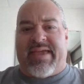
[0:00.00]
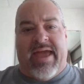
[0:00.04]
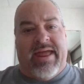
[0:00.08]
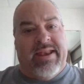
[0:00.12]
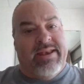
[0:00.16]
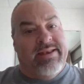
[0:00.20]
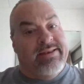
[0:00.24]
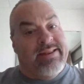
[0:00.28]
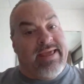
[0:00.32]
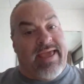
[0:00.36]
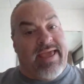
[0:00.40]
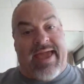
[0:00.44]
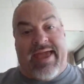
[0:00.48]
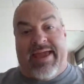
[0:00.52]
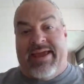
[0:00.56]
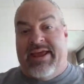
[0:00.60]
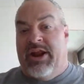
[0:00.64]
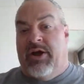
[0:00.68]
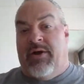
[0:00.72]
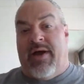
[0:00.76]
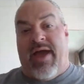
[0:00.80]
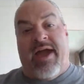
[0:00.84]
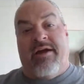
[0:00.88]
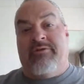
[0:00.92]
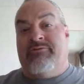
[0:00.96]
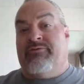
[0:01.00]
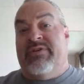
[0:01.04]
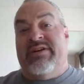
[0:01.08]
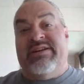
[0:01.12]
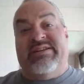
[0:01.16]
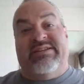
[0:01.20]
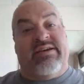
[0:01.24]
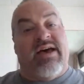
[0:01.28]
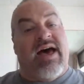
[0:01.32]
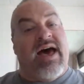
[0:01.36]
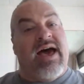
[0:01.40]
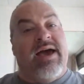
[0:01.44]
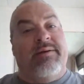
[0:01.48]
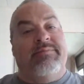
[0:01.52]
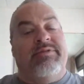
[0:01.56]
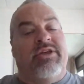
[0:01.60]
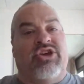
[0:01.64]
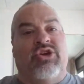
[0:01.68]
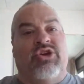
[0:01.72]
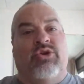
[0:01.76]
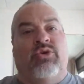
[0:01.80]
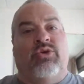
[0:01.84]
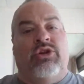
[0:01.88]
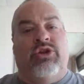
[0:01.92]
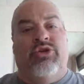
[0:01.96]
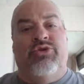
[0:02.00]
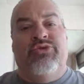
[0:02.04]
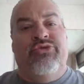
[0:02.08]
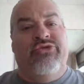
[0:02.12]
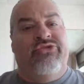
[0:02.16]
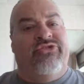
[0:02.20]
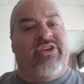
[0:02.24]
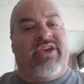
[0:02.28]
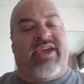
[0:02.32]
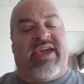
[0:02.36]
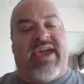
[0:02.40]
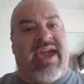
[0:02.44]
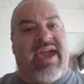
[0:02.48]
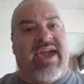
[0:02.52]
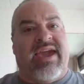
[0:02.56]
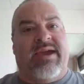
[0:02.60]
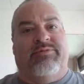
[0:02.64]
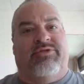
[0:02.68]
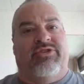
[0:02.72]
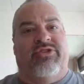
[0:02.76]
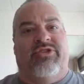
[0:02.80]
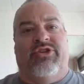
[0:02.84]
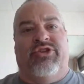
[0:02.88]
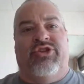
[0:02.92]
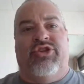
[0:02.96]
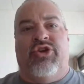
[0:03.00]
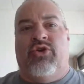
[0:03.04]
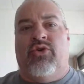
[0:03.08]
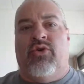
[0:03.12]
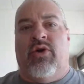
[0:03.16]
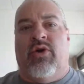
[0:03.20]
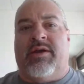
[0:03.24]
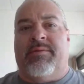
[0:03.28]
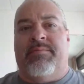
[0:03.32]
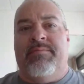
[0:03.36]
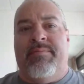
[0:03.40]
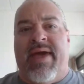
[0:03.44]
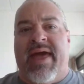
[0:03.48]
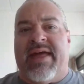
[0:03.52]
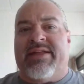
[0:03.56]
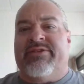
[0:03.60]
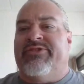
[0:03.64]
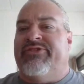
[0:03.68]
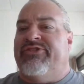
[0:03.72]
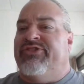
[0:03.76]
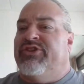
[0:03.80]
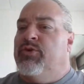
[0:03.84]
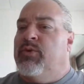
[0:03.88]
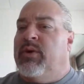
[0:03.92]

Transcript: And, you know, every time that you lose a game to the New York Mets,